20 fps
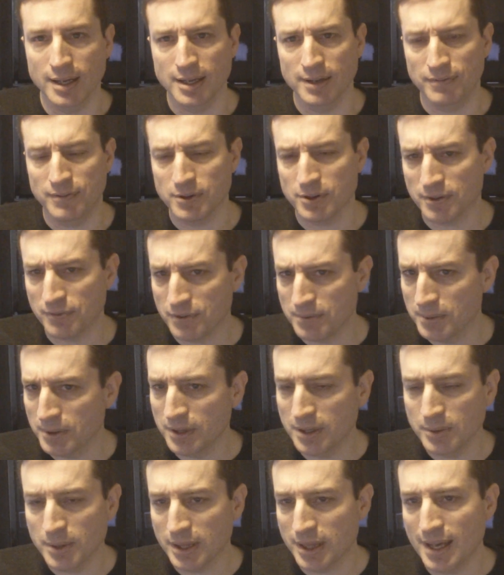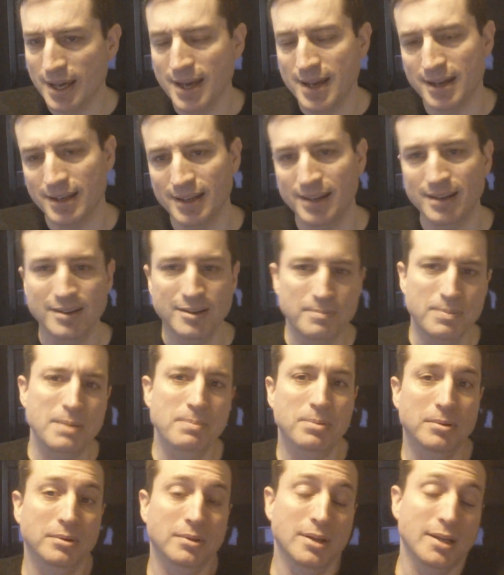If you're unfamiliar with that, you know,
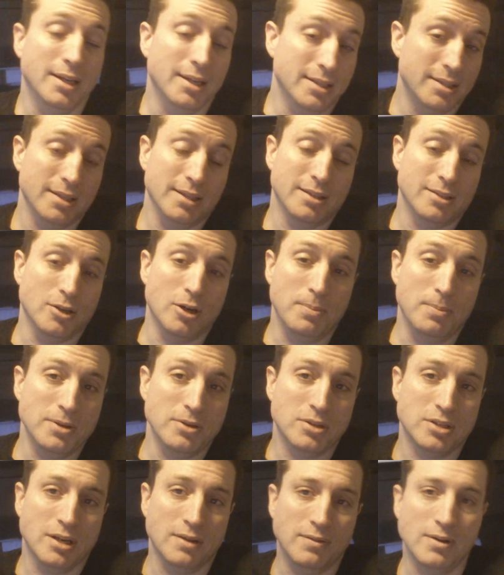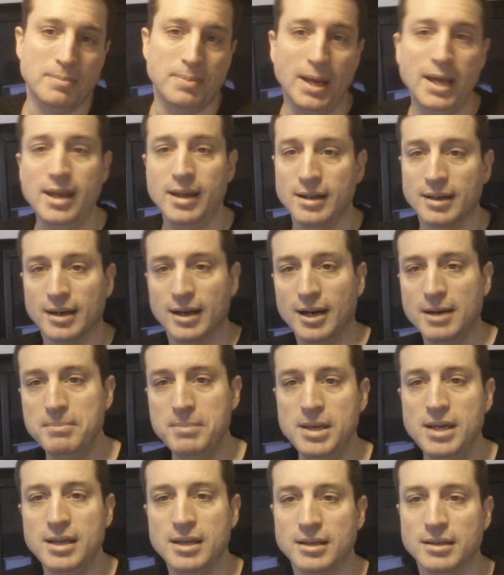people just open yourself up. Hey, I'm
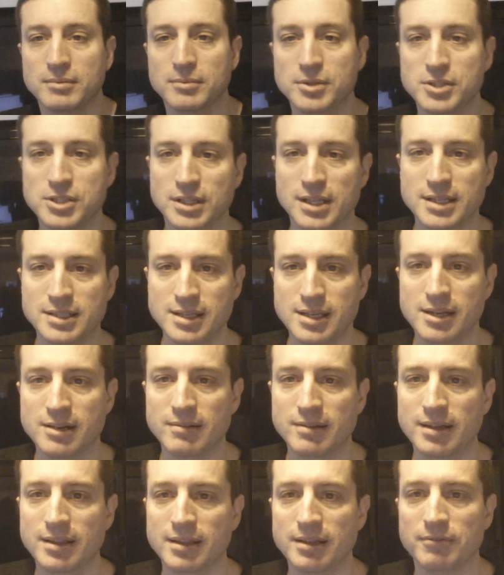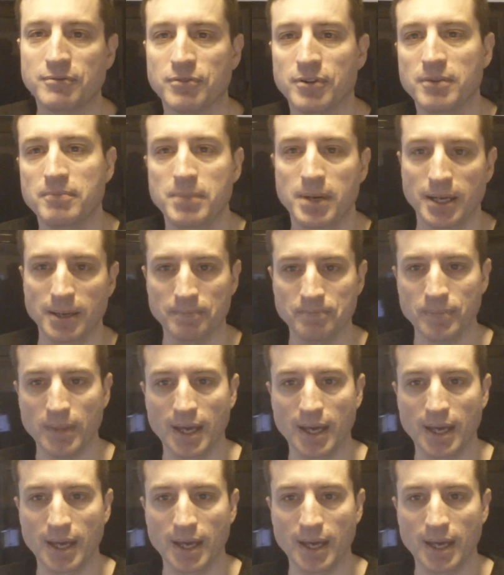me. Would you like to hear anything from me?